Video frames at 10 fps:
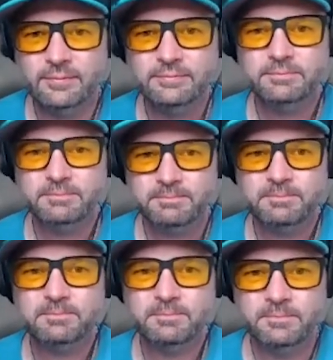
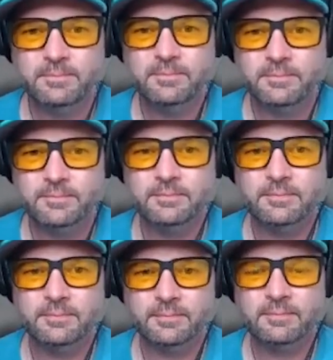
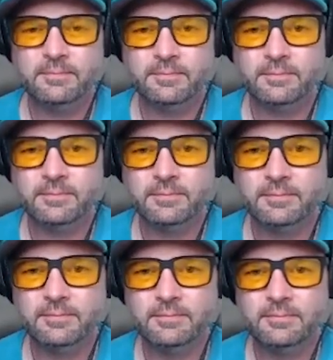
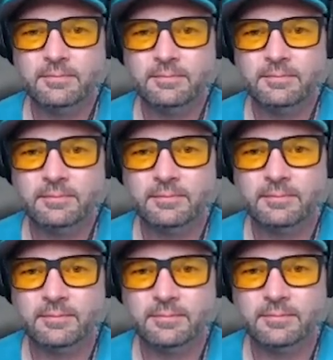
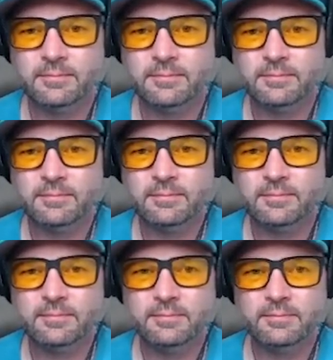
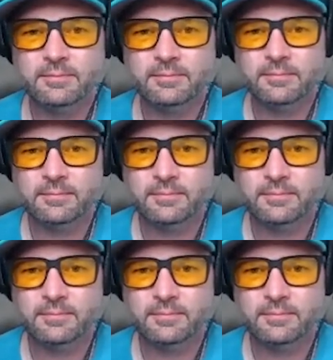(not speaking)